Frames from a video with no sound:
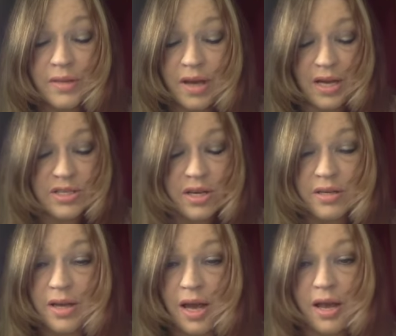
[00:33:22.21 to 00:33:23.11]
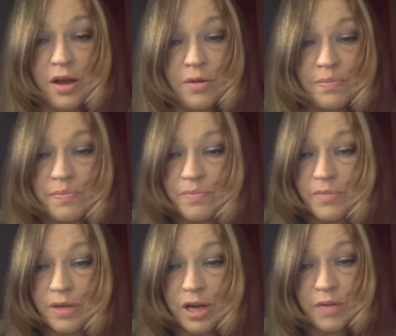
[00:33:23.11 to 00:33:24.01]
Gosh, I, I hope
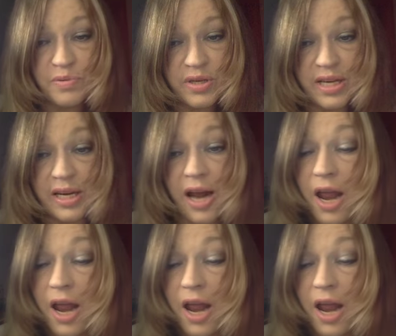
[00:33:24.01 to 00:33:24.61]
hope you get it.